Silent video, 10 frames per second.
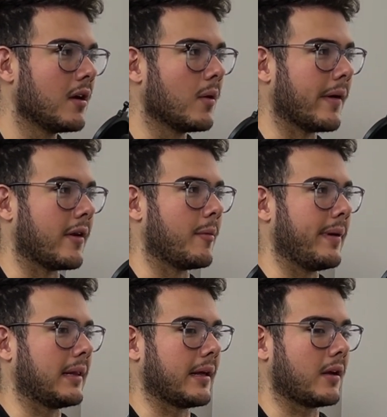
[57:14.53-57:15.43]
whether it
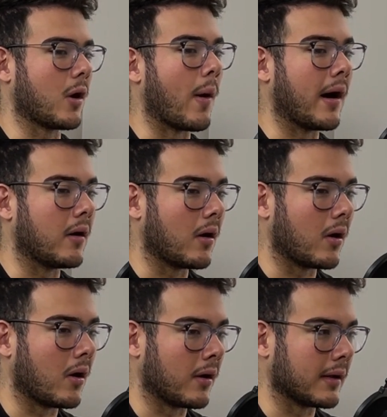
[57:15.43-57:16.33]
be like go out
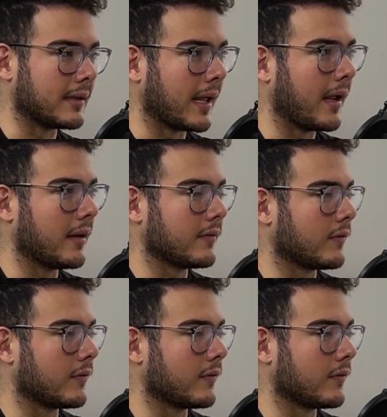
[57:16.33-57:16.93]
on a date,